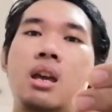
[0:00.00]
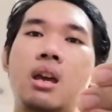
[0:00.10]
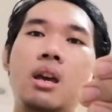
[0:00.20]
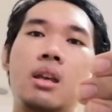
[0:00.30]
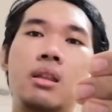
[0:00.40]

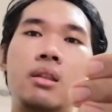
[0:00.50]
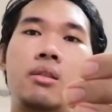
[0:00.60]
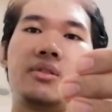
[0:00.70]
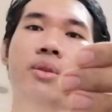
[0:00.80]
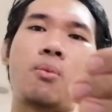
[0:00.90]
and
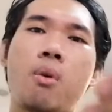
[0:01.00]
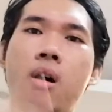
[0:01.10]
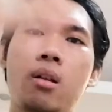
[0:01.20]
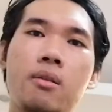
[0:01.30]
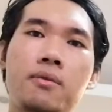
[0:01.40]
there's a wall
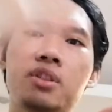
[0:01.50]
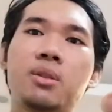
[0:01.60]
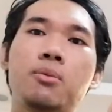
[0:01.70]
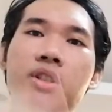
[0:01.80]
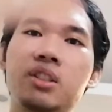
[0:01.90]
for
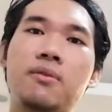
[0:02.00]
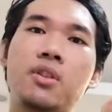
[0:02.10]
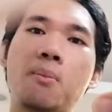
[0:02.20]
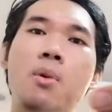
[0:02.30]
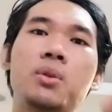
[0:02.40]
some reason, for
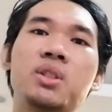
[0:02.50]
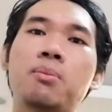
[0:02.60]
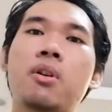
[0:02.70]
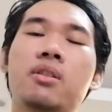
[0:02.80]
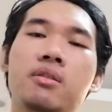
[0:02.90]
the most
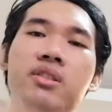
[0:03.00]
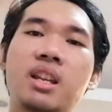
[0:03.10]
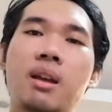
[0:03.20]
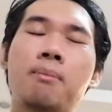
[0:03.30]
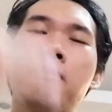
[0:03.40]
part, there's
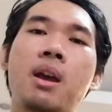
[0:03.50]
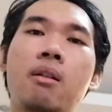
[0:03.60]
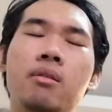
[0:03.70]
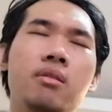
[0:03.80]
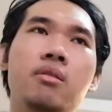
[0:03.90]
like a
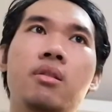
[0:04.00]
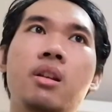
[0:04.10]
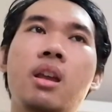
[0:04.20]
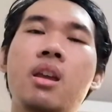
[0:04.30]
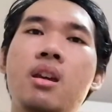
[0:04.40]
barrier,
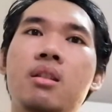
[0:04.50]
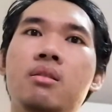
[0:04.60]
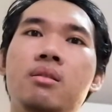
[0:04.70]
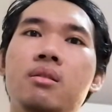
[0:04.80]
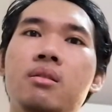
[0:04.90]

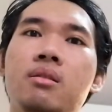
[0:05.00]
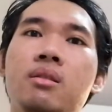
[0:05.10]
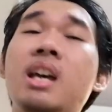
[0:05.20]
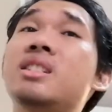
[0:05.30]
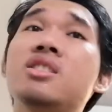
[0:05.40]
and
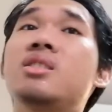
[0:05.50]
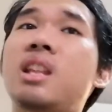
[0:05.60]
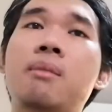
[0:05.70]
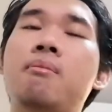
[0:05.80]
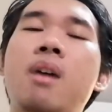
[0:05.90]
that's just
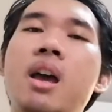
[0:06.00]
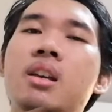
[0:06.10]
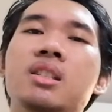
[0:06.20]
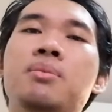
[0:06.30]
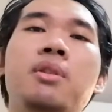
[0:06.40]
like my
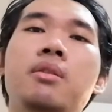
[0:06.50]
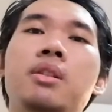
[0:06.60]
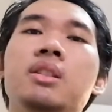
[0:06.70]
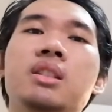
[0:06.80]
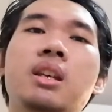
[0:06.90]

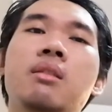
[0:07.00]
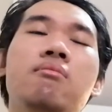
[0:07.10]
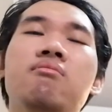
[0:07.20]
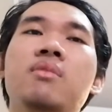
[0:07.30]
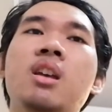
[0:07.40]
experience.
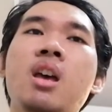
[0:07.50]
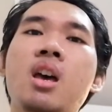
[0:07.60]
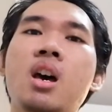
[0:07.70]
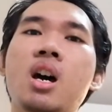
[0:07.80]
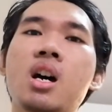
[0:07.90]
And
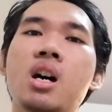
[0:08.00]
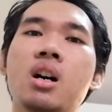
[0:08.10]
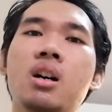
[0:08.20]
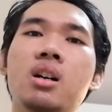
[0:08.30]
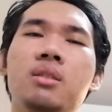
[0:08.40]

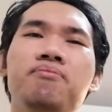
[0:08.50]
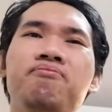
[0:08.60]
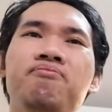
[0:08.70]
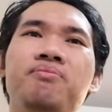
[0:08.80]
um,